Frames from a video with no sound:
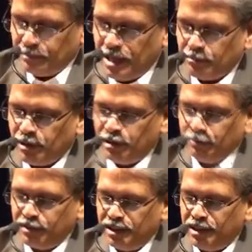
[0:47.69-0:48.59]
But I'm
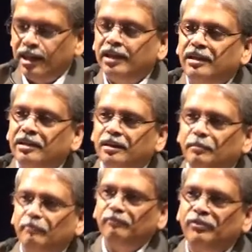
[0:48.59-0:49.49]
confident that
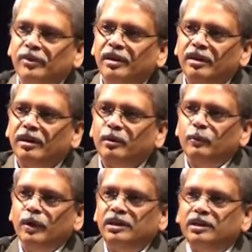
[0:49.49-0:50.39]

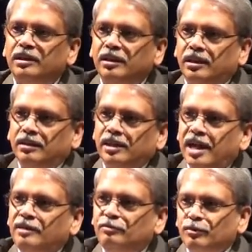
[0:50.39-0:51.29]
with the
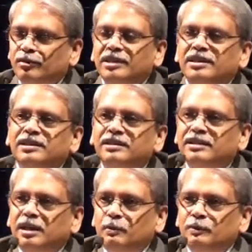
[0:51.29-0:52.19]
right
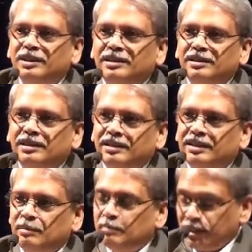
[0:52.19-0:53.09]
focus, with
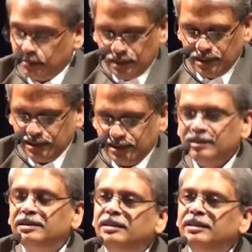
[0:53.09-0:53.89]
commitment,